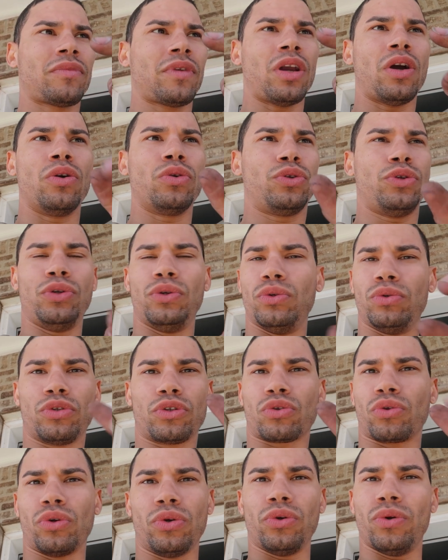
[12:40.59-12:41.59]
O2
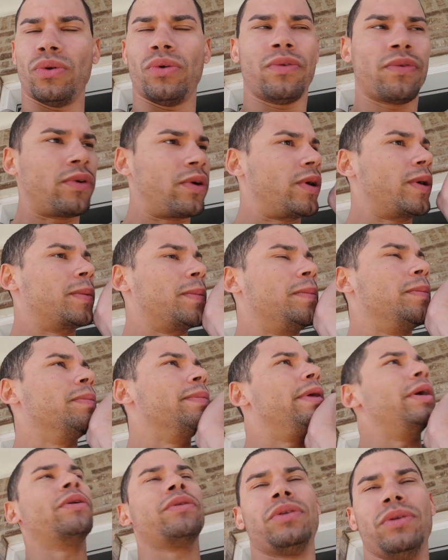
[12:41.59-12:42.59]
screw for
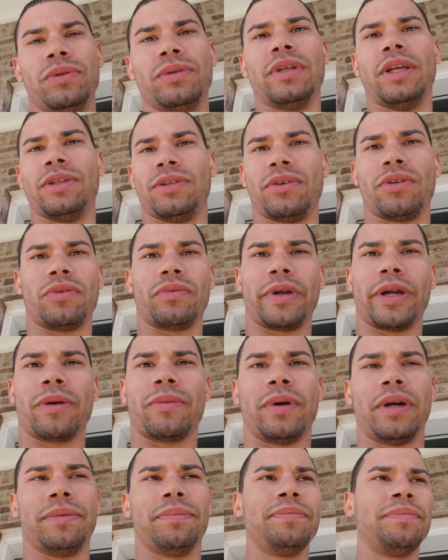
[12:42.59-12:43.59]
the O2 sensor, the rear
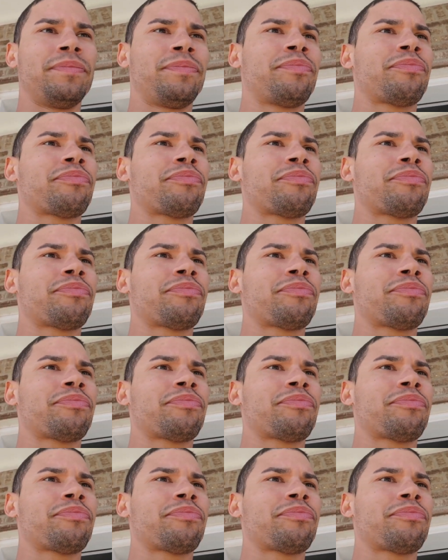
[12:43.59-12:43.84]
one.